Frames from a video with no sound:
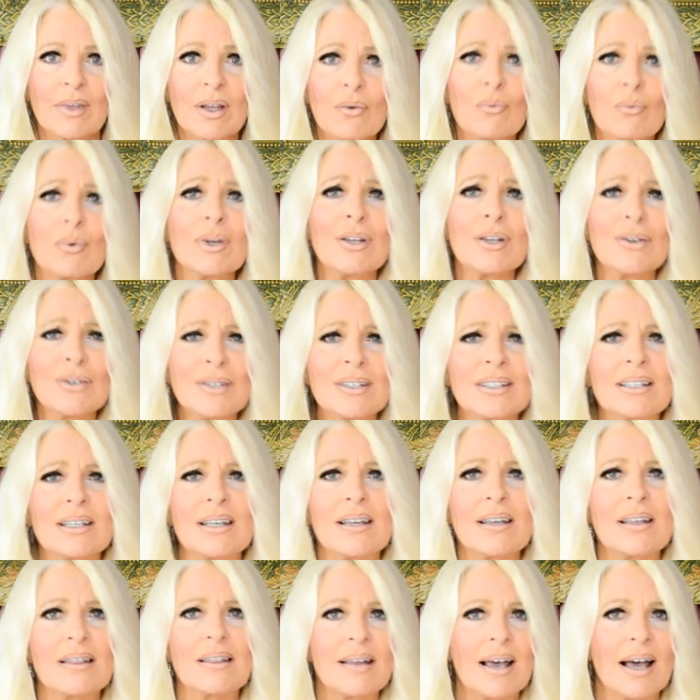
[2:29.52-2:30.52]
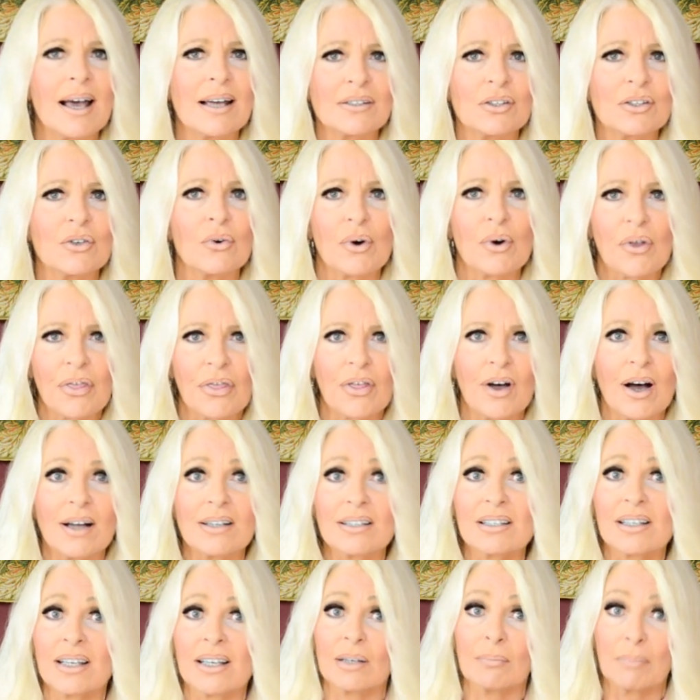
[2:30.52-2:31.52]
When you see that your
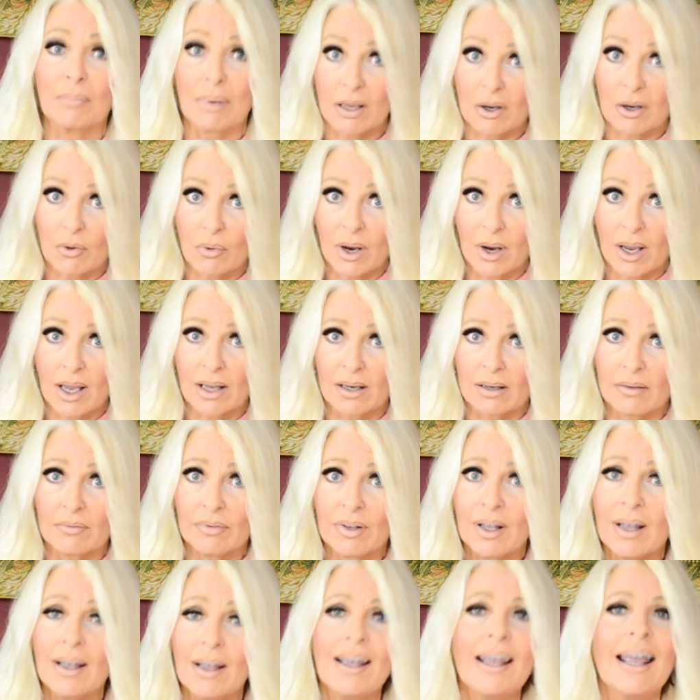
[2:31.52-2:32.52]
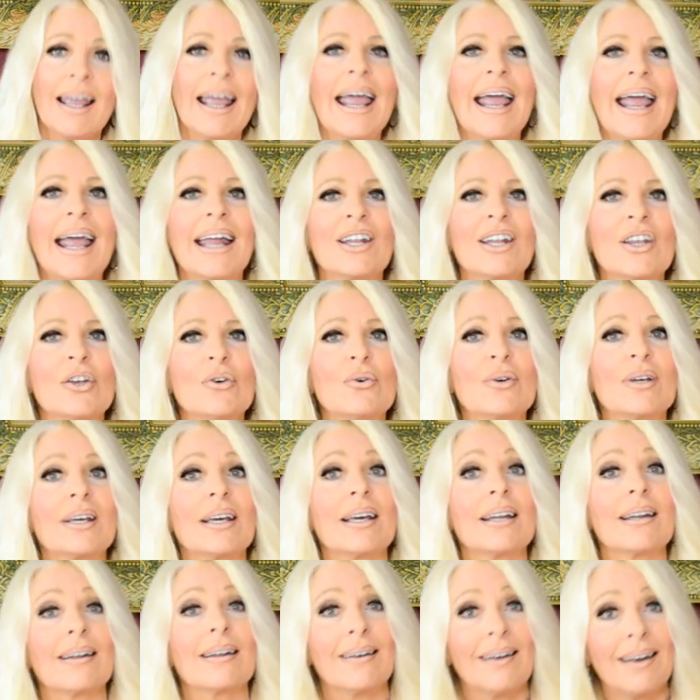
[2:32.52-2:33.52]
thoughts can be creative and you
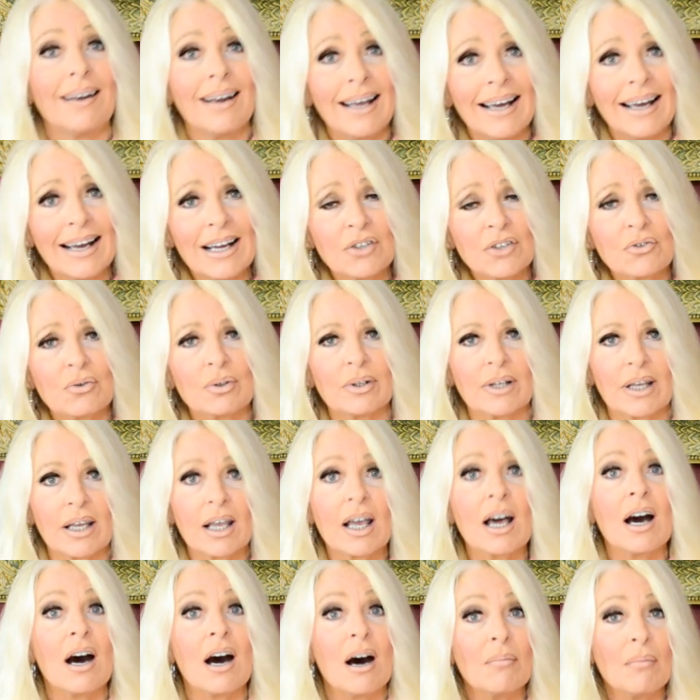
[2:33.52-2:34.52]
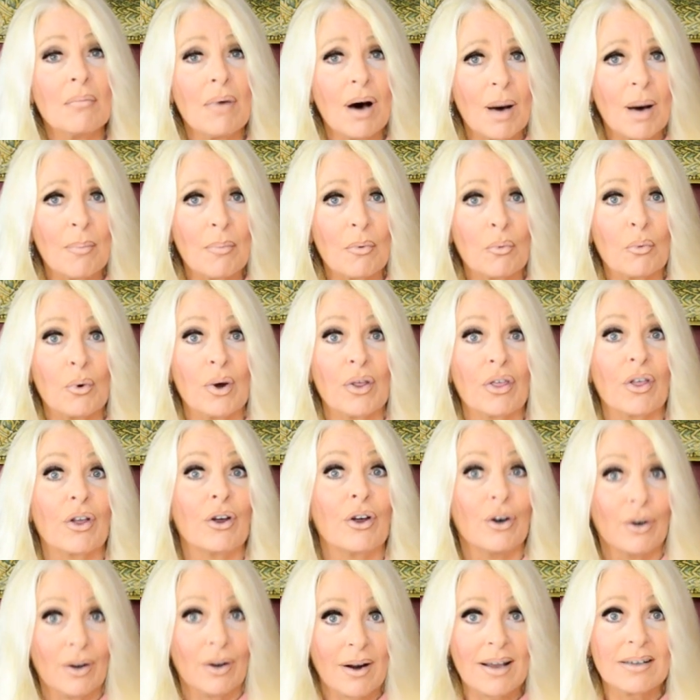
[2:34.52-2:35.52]
can naturally come up with
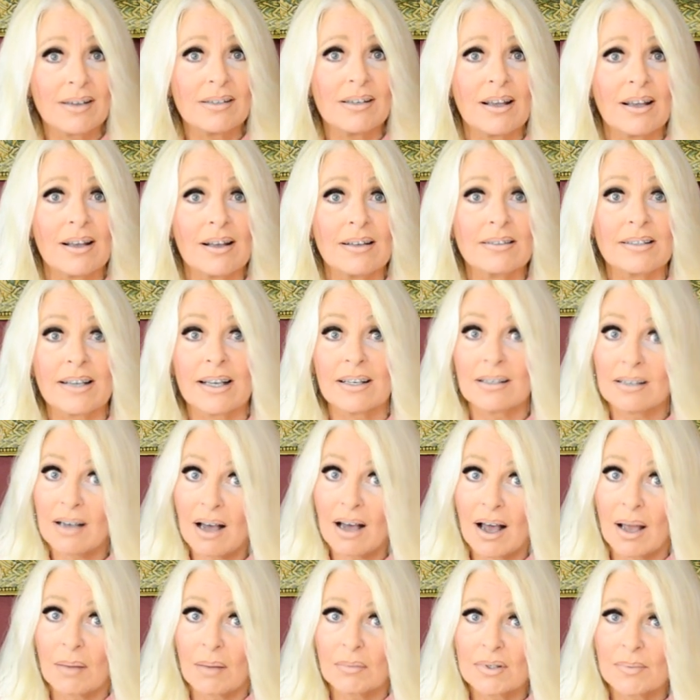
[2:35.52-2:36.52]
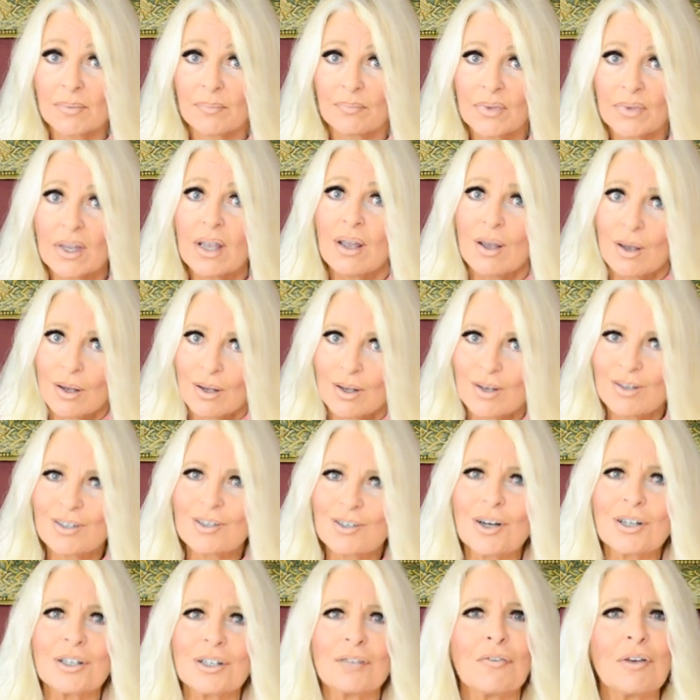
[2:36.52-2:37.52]
good ideas at times, you
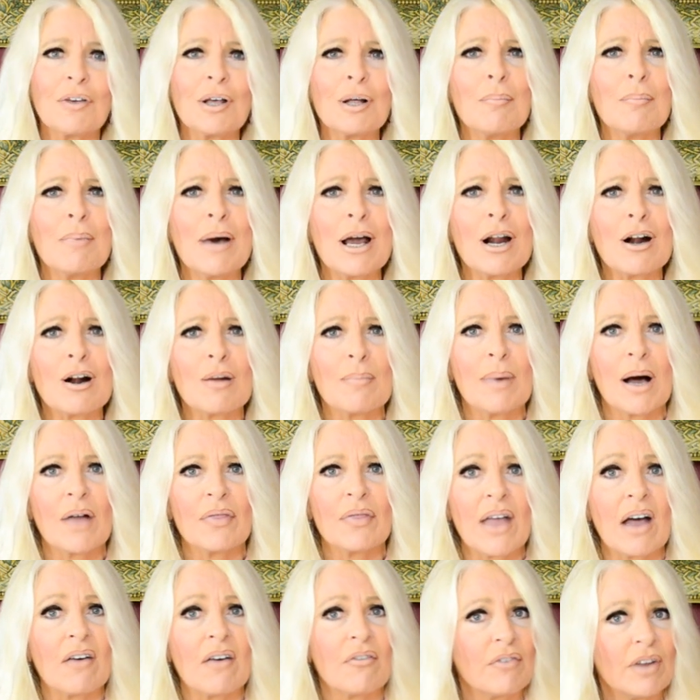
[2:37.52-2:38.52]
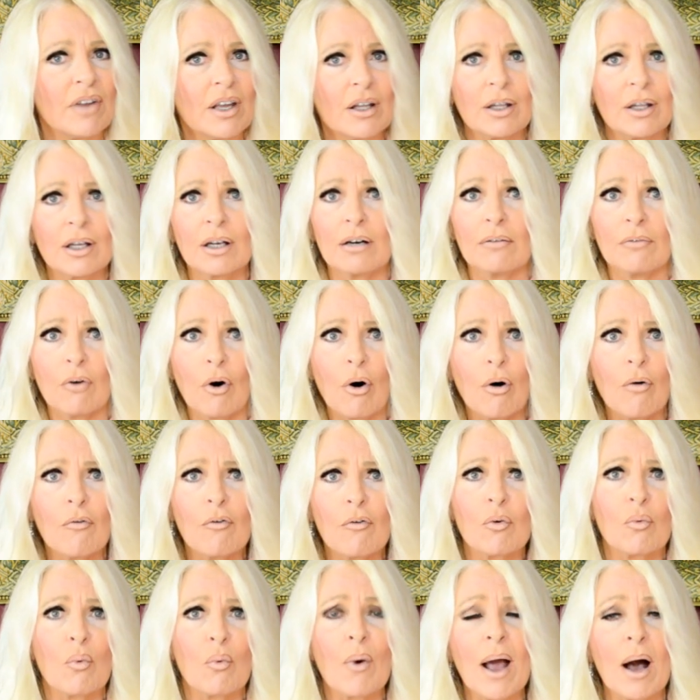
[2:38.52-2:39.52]
start to feel better about that feeling of
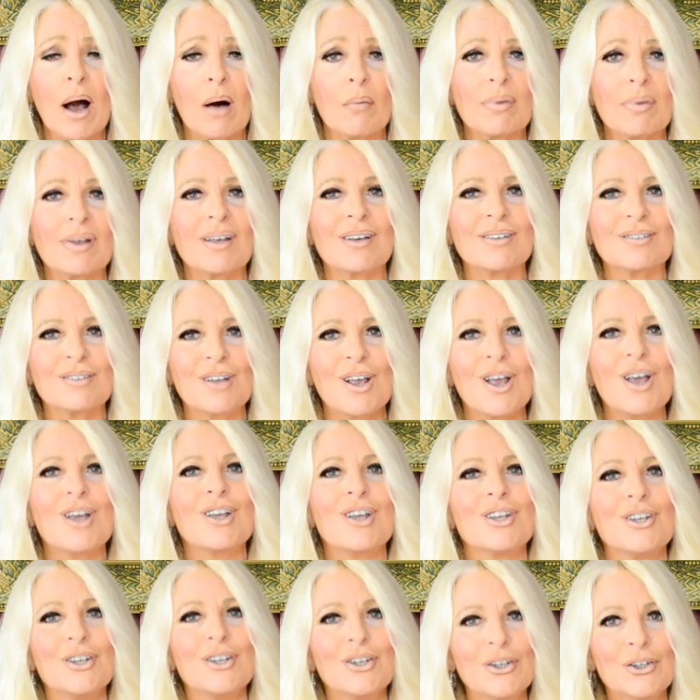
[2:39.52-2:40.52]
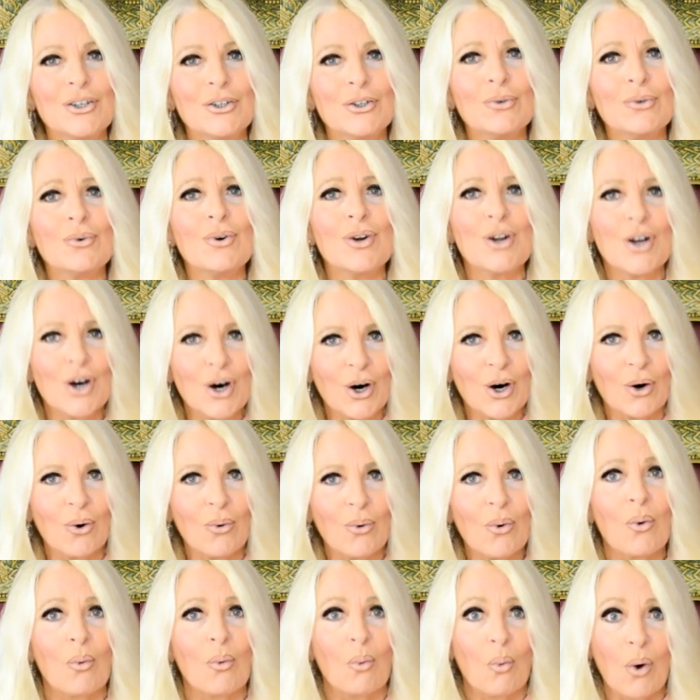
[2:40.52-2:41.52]
overwhelm because you
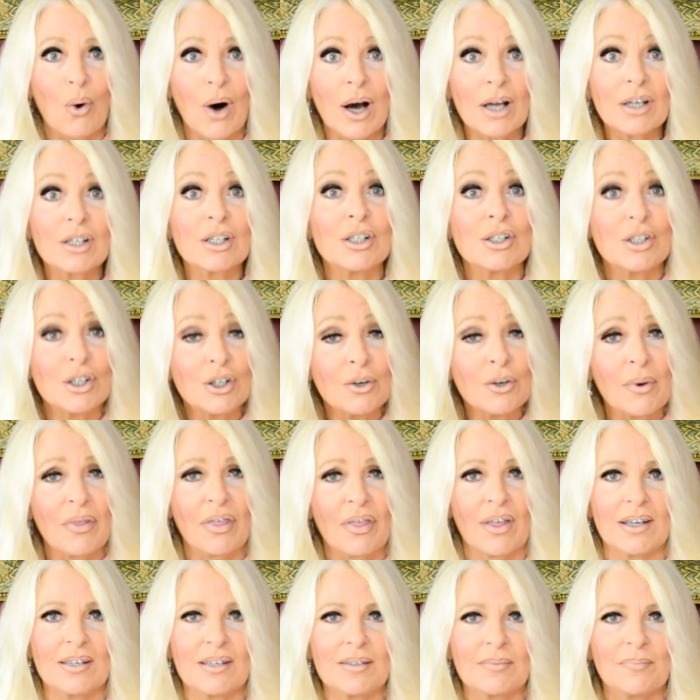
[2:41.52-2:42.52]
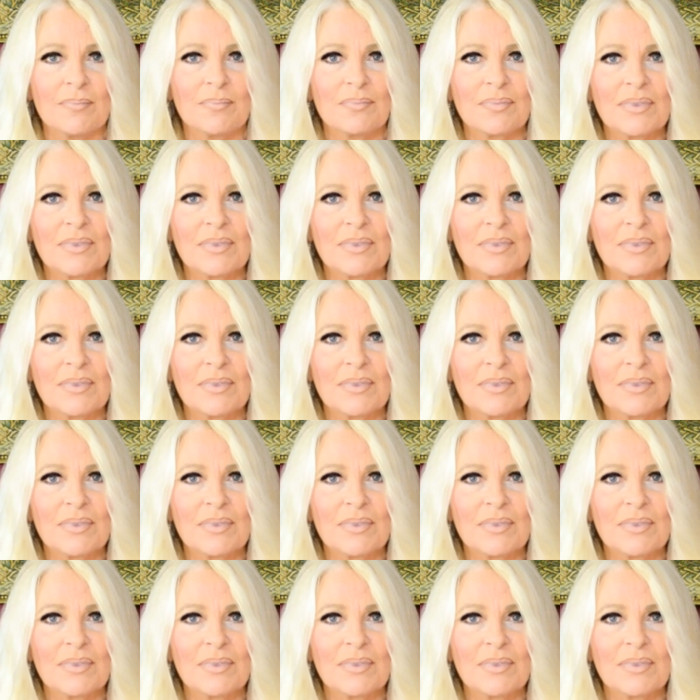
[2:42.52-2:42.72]
know what to do with it.